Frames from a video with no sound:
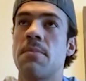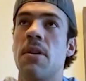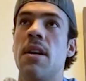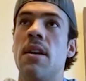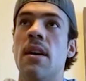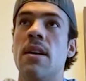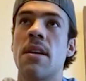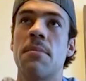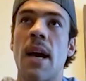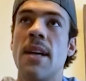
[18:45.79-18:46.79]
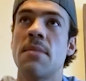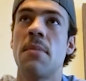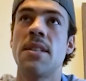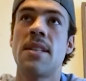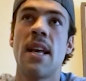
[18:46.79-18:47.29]
but some guys, it
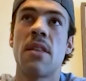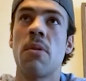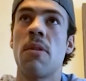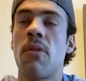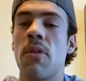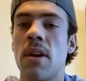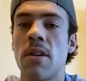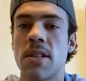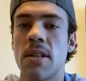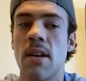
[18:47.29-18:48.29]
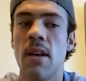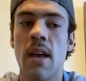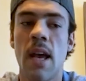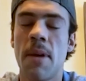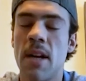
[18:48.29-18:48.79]
might take 3 or 4 years, and
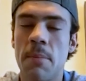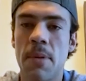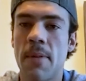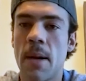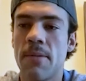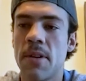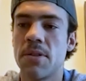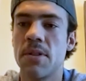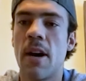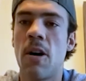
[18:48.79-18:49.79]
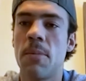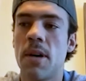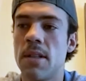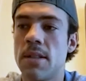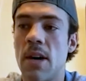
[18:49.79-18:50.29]
it may not be beneficial now,
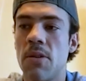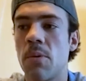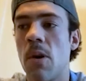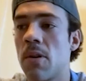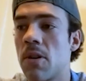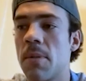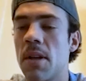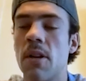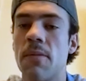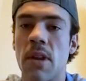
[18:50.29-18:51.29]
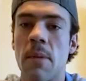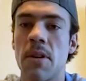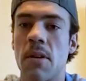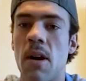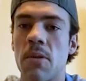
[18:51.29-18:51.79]
but down the road, it'll be good for them in
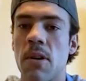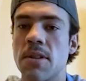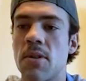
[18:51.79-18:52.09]
the long run.